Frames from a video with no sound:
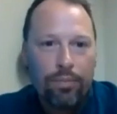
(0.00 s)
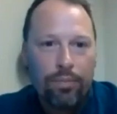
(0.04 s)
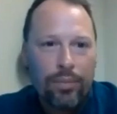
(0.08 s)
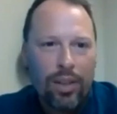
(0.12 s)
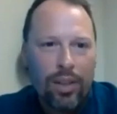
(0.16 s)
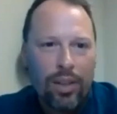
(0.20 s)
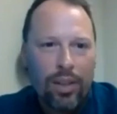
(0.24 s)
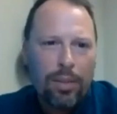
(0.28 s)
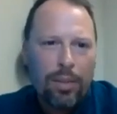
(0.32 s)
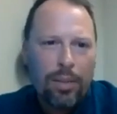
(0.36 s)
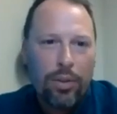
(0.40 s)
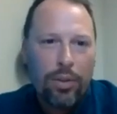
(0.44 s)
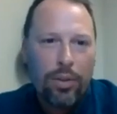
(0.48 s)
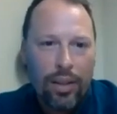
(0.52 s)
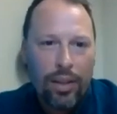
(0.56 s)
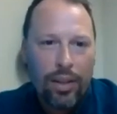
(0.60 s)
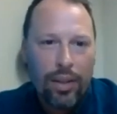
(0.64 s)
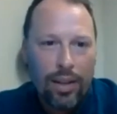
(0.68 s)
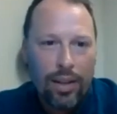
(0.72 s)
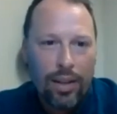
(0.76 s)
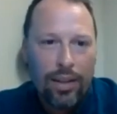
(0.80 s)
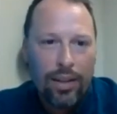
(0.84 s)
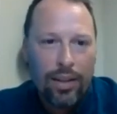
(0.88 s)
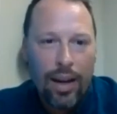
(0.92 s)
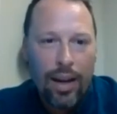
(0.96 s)
Simple
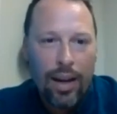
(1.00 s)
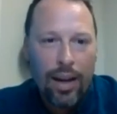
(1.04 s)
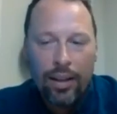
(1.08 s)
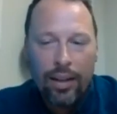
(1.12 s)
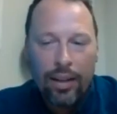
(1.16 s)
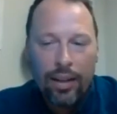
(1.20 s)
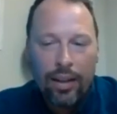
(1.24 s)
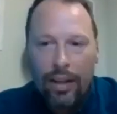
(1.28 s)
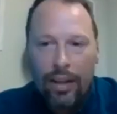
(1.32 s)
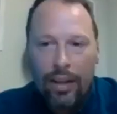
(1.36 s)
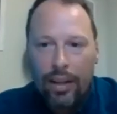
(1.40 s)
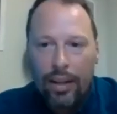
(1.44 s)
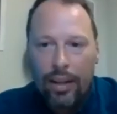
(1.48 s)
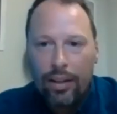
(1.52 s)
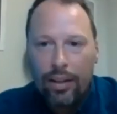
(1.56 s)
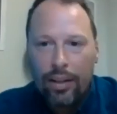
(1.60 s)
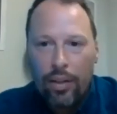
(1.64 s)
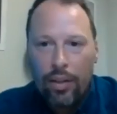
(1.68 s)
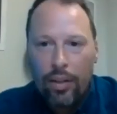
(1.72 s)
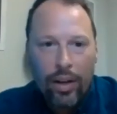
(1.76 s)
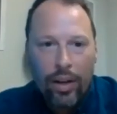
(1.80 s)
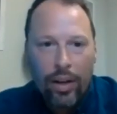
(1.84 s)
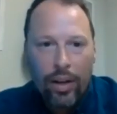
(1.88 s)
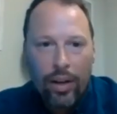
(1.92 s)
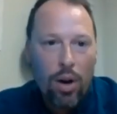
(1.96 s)
things like that. Then
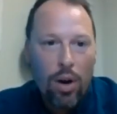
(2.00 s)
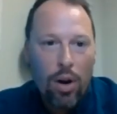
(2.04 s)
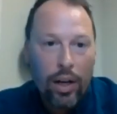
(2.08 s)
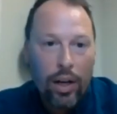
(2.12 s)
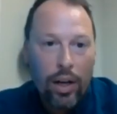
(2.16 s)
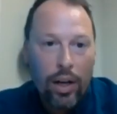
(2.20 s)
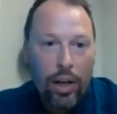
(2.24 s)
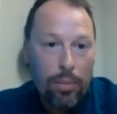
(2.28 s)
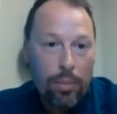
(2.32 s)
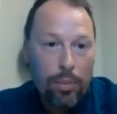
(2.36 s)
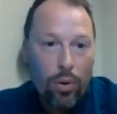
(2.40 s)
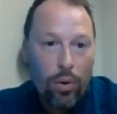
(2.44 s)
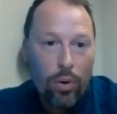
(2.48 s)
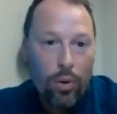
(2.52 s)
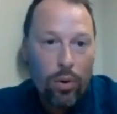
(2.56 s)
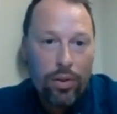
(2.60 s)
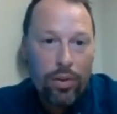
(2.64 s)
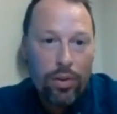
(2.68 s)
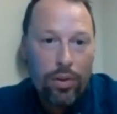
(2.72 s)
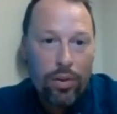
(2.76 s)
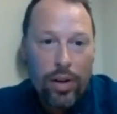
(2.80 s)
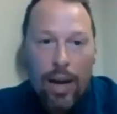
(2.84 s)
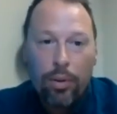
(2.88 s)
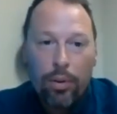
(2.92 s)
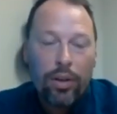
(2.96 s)
they're getting a market report of
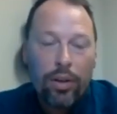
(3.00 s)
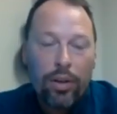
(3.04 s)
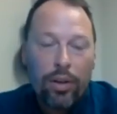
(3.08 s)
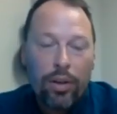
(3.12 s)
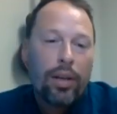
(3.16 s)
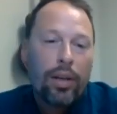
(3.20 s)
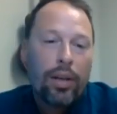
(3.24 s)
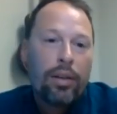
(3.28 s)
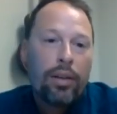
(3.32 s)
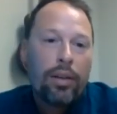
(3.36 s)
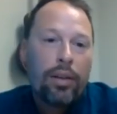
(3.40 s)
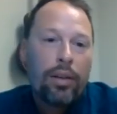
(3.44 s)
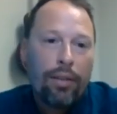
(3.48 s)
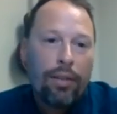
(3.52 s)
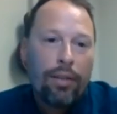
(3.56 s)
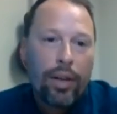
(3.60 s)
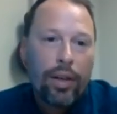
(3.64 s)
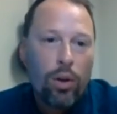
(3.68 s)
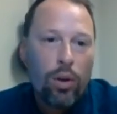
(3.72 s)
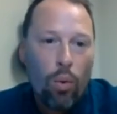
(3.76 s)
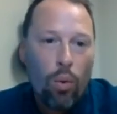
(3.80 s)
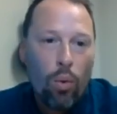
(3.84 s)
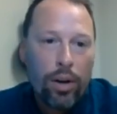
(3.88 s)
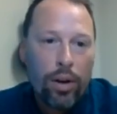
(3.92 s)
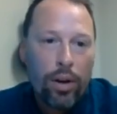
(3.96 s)
their neighborhood every
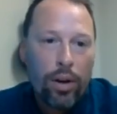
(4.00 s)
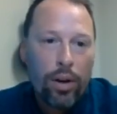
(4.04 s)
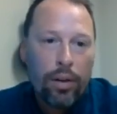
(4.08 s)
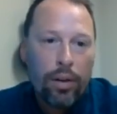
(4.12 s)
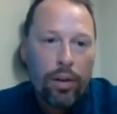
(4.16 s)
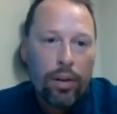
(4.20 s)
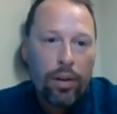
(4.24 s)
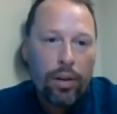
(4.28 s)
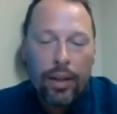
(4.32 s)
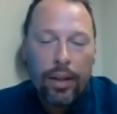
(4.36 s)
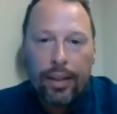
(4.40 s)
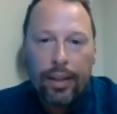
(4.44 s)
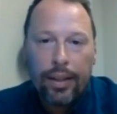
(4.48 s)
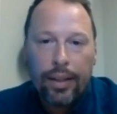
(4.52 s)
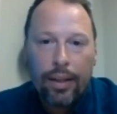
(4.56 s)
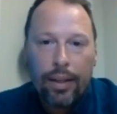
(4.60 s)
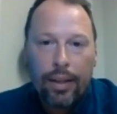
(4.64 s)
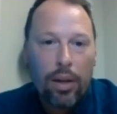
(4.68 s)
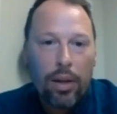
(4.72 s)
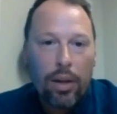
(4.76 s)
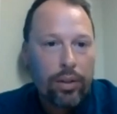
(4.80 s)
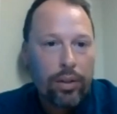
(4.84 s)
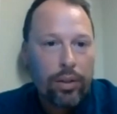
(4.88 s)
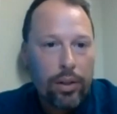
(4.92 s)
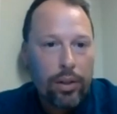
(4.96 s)
quarter,
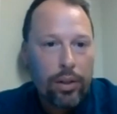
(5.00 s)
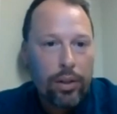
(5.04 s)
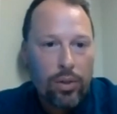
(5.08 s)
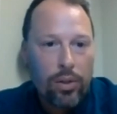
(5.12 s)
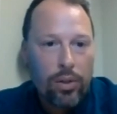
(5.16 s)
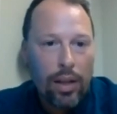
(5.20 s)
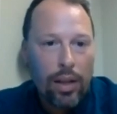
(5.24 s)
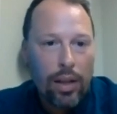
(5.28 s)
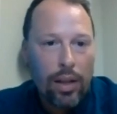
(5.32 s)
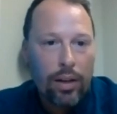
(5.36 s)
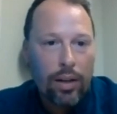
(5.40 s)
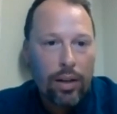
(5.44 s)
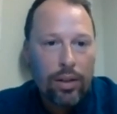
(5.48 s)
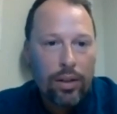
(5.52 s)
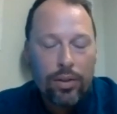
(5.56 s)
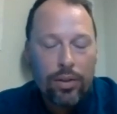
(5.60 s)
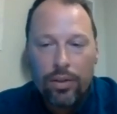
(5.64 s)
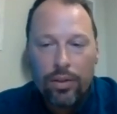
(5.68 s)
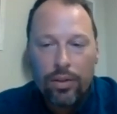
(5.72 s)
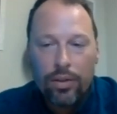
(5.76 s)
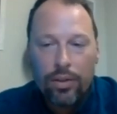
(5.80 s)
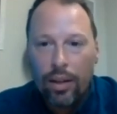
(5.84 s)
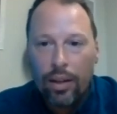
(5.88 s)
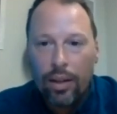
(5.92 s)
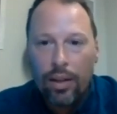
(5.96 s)
monthly
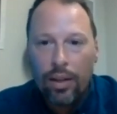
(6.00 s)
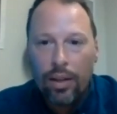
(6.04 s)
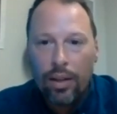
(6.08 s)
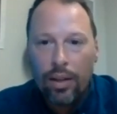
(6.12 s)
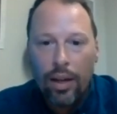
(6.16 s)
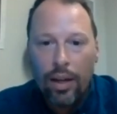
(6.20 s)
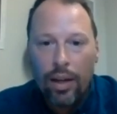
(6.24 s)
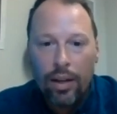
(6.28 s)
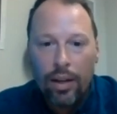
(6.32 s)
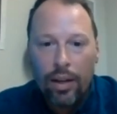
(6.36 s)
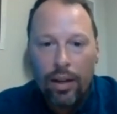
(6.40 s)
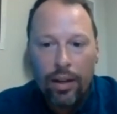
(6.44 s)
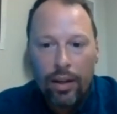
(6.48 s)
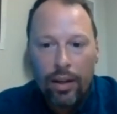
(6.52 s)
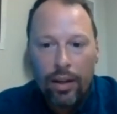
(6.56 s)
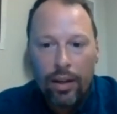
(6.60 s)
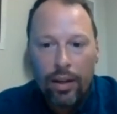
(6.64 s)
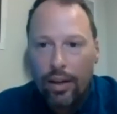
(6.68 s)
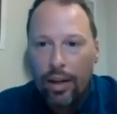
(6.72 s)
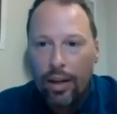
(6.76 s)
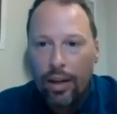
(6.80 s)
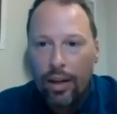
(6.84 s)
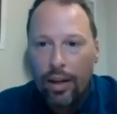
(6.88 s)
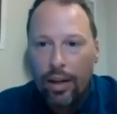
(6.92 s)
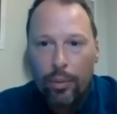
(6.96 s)
newsletters, and then
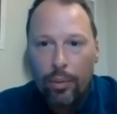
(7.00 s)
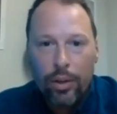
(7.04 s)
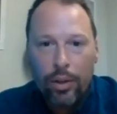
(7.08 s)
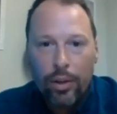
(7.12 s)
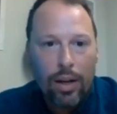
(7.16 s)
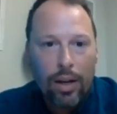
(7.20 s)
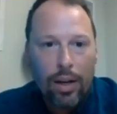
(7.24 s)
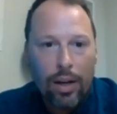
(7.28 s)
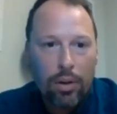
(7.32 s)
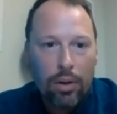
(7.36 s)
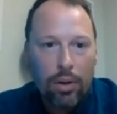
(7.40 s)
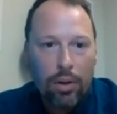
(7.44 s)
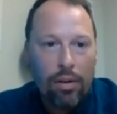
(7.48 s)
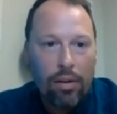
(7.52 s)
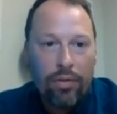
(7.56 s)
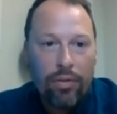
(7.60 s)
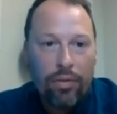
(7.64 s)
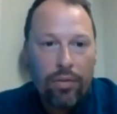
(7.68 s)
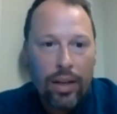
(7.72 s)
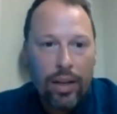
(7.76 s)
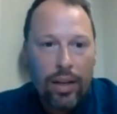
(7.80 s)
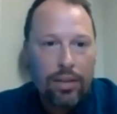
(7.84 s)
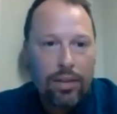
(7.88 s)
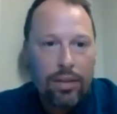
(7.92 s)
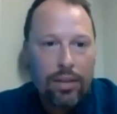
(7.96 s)
we do a number of
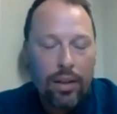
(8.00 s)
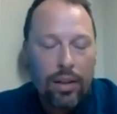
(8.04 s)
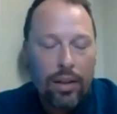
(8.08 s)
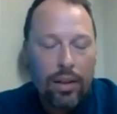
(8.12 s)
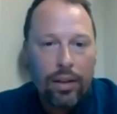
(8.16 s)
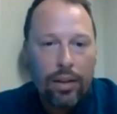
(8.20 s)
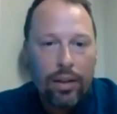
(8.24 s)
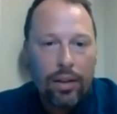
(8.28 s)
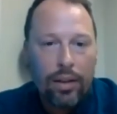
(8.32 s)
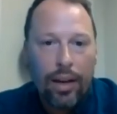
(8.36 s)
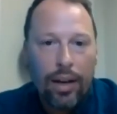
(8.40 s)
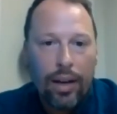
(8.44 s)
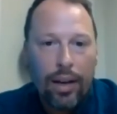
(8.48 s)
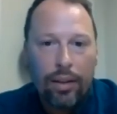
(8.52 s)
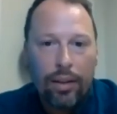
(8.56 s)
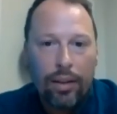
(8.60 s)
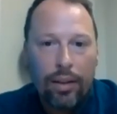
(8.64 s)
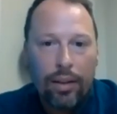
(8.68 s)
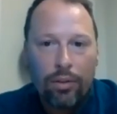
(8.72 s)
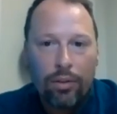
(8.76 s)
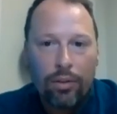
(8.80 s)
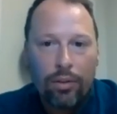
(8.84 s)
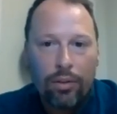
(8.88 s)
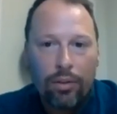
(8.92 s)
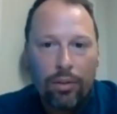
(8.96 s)
events and
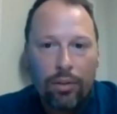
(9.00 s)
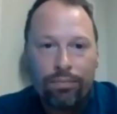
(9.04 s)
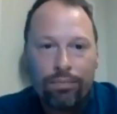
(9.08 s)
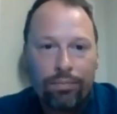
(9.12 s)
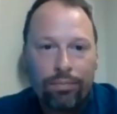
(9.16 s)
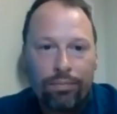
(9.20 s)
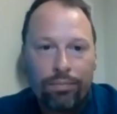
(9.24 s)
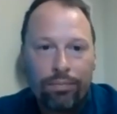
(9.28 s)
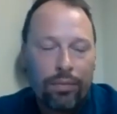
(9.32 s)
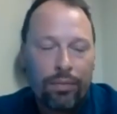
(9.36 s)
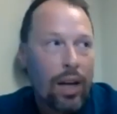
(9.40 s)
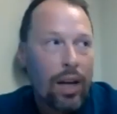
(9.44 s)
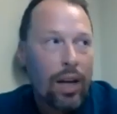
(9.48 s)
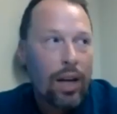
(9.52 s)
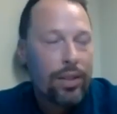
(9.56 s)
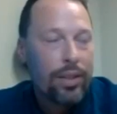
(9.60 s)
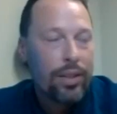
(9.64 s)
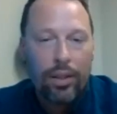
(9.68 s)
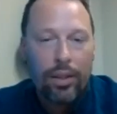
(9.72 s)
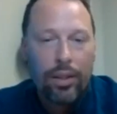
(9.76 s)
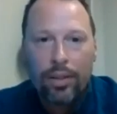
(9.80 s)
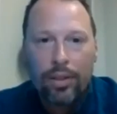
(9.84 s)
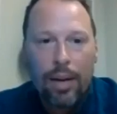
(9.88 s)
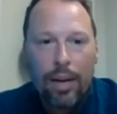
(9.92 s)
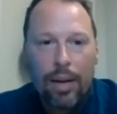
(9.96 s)

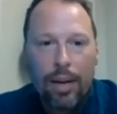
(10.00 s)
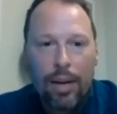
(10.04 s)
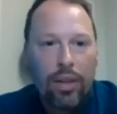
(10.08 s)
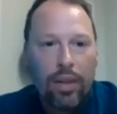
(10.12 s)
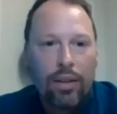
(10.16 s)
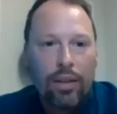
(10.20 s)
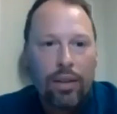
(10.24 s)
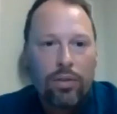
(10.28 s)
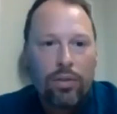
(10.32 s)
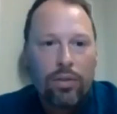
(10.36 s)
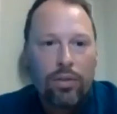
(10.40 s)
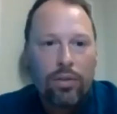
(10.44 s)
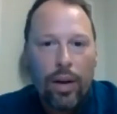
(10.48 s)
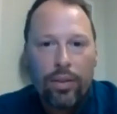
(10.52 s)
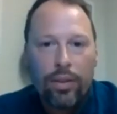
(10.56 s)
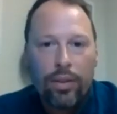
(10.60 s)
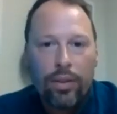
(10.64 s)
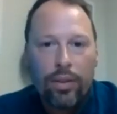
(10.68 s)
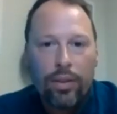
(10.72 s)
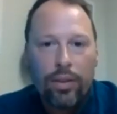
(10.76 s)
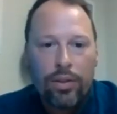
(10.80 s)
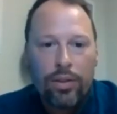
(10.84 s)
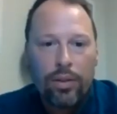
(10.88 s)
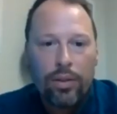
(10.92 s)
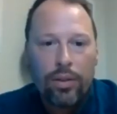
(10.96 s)
volunteer type things throughout the
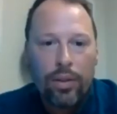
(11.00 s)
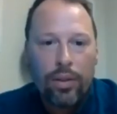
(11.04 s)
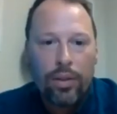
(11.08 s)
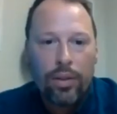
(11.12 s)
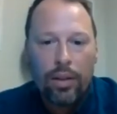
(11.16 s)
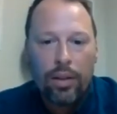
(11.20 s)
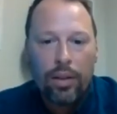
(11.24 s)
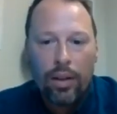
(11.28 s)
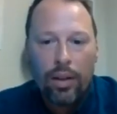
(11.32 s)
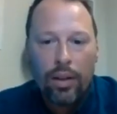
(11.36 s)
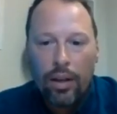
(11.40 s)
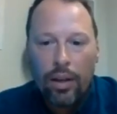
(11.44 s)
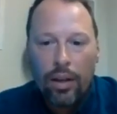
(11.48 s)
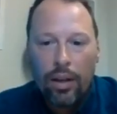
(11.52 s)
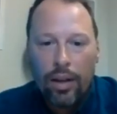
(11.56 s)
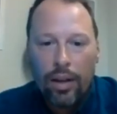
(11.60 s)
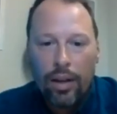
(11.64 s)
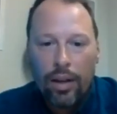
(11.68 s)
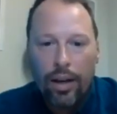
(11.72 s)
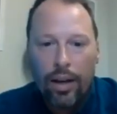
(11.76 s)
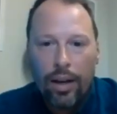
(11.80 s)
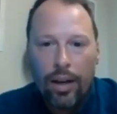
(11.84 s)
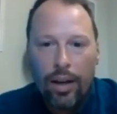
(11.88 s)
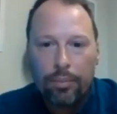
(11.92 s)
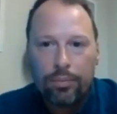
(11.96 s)
year too
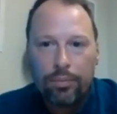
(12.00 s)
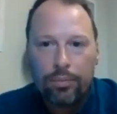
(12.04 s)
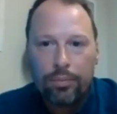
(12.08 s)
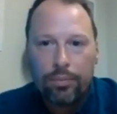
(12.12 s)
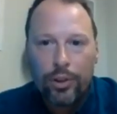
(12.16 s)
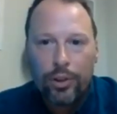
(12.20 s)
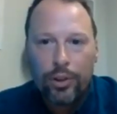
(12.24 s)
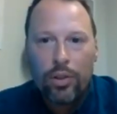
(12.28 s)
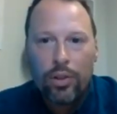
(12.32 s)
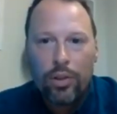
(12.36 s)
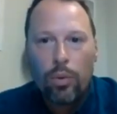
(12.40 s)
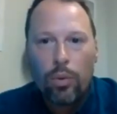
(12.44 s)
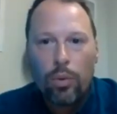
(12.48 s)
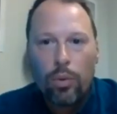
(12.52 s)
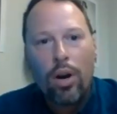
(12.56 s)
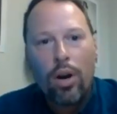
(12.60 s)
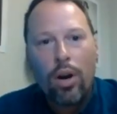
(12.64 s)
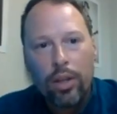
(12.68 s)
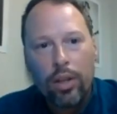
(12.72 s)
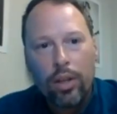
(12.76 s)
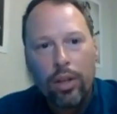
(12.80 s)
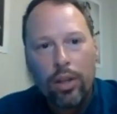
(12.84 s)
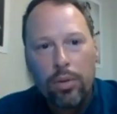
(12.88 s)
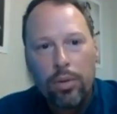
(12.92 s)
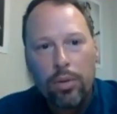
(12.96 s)
that shows that we're
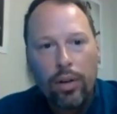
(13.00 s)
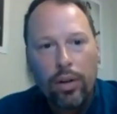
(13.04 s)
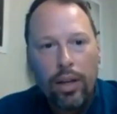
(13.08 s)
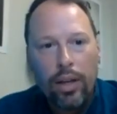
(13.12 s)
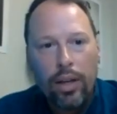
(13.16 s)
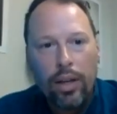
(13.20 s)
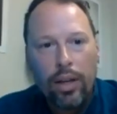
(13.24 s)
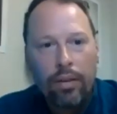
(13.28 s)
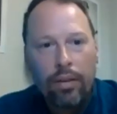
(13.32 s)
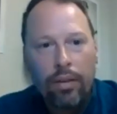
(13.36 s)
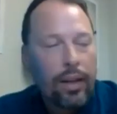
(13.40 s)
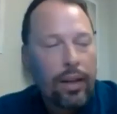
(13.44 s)
part of the community